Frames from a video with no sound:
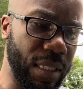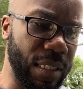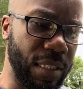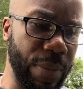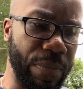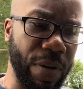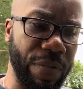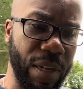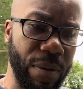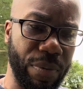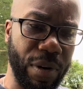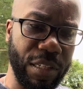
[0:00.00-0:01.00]
zip off the
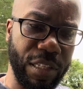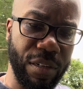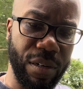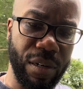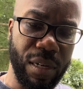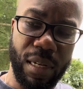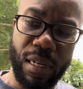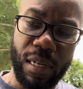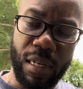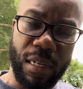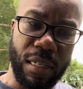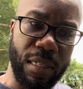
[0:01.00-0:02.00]
compressor,
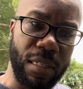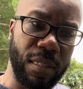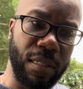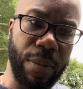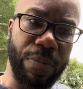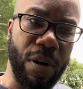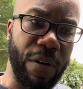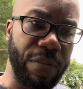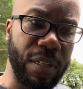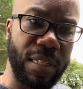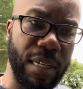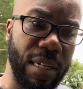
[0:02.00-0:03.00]
zip off
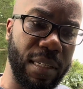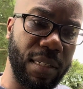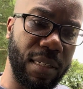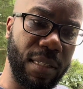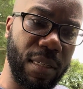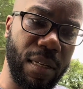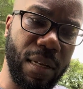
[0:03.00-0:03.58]
the 6